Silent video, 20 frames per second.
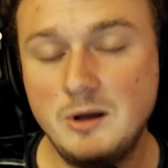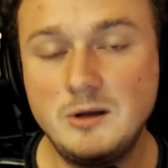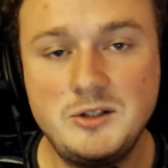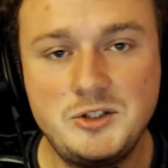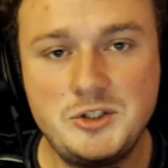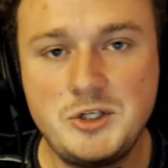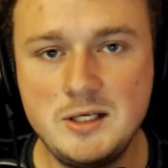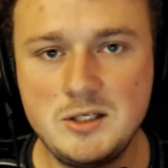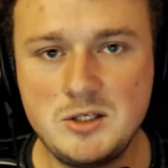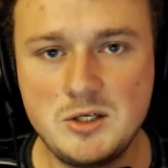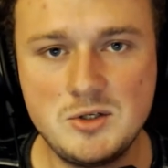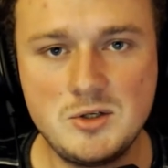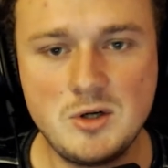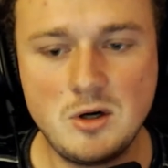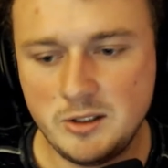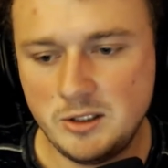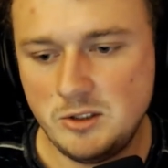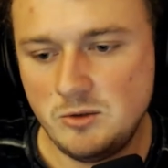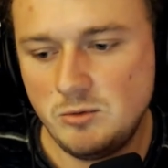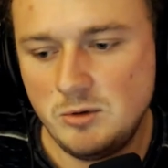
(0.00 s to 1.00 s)
chances are
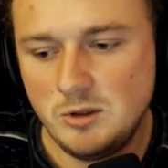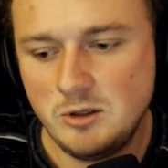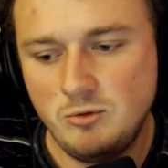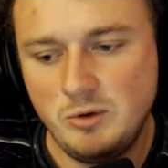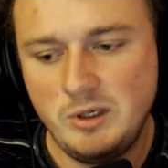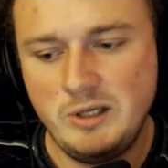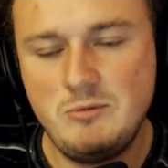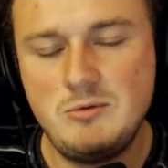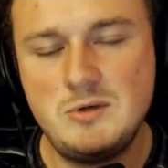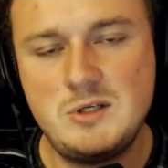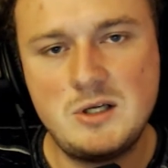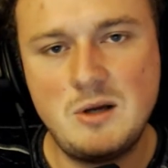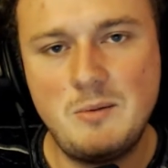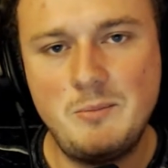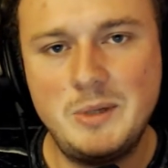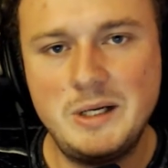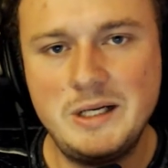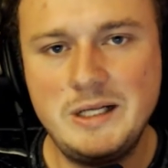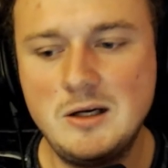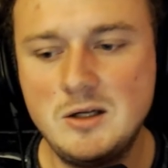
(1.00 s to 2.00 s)
you agree with
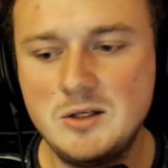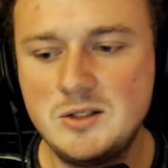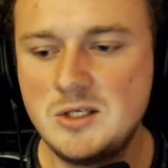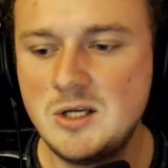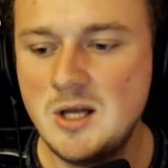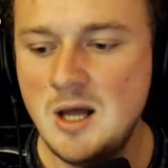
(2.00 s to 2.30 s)
somebody else